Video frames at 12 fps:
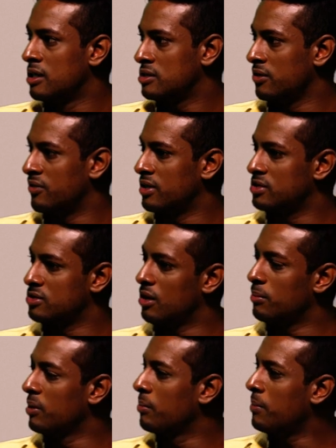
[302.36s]
So, for
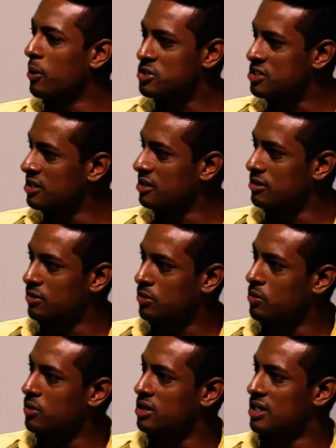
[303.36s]
example, poaching in the
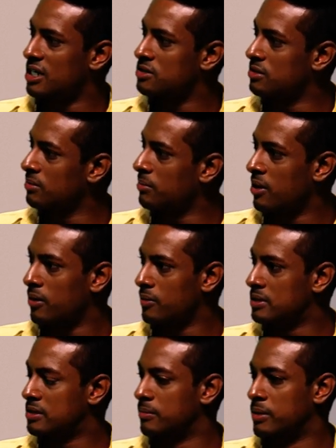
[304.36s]
Kruger National Park
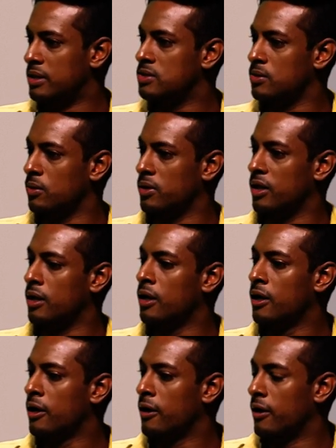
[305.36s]
was a big story.
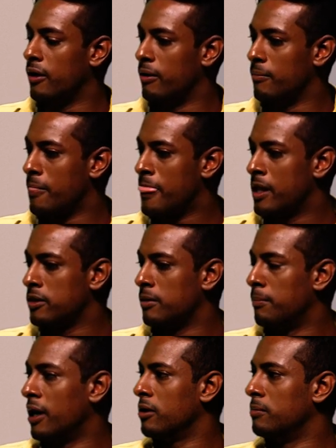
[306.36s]
The
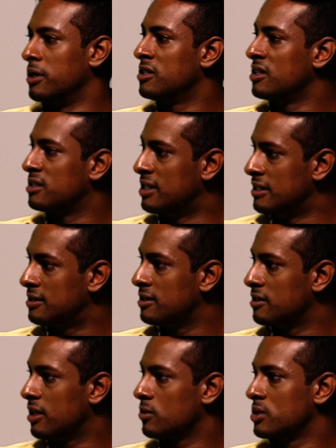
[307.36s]
biometric data
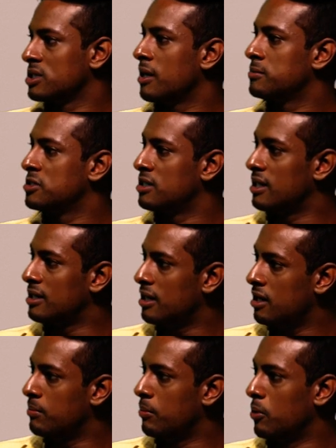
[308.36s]
that was captured at
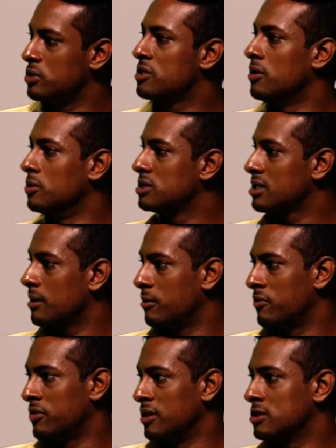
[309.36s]
airports, those type
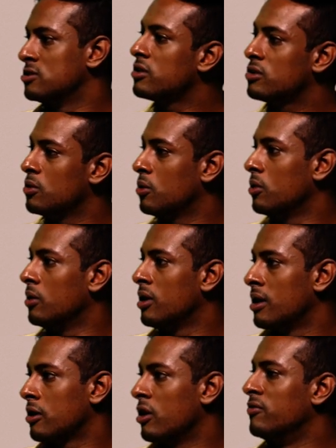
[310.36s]
of things, not your
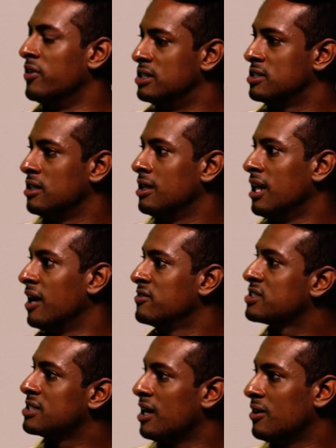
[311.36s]
conventional
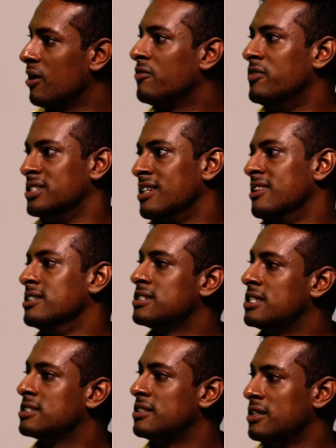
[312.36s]
lifestyle of visit this
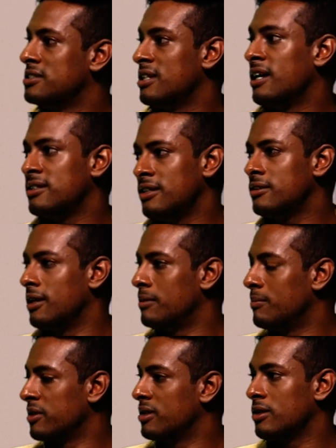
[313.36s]
destination. I did that,
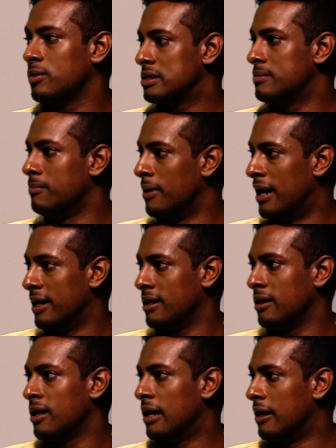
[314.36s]
but that wasn't my
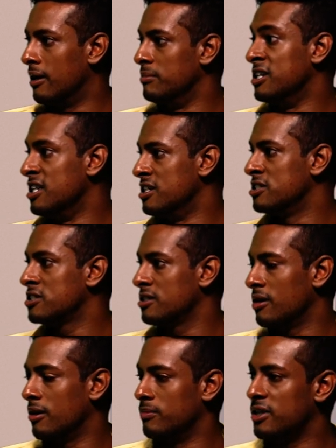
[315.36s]
niche
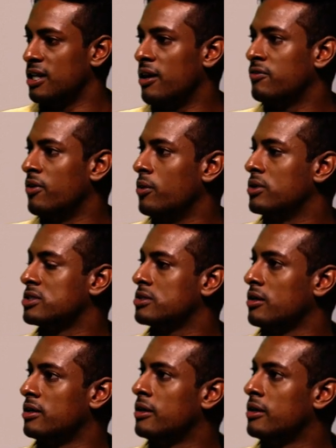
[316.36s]
that I focused